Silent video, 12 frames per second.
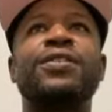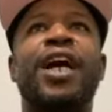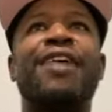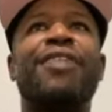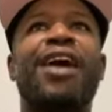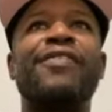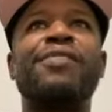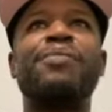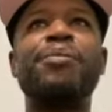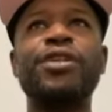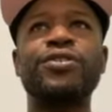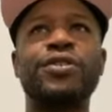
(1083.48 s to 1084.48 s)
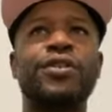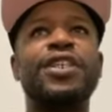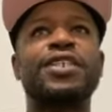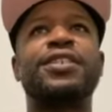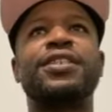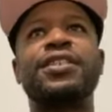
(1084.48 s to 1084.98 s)
I remember those
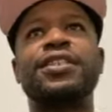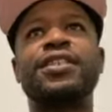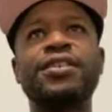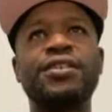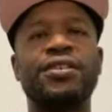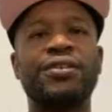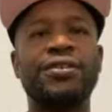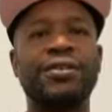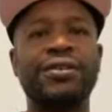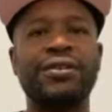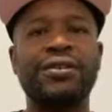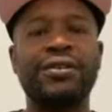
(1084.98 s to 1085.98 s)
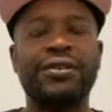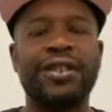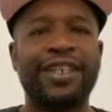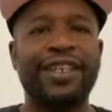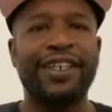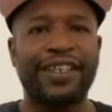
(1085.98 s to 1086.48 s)
losses because, you know,
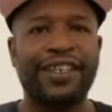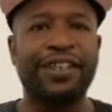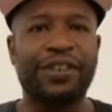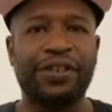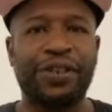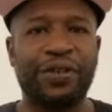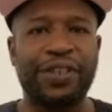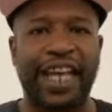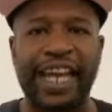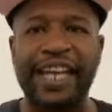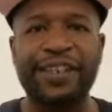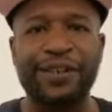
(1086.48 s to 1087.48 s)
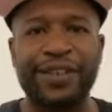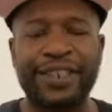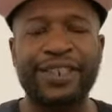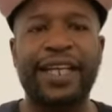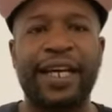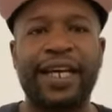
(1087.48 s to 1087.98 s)
the 8
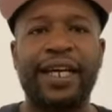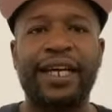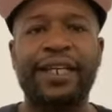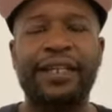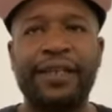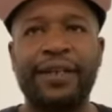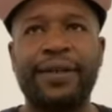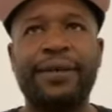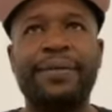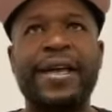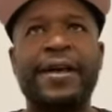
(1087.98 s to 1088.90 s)
losses I had. I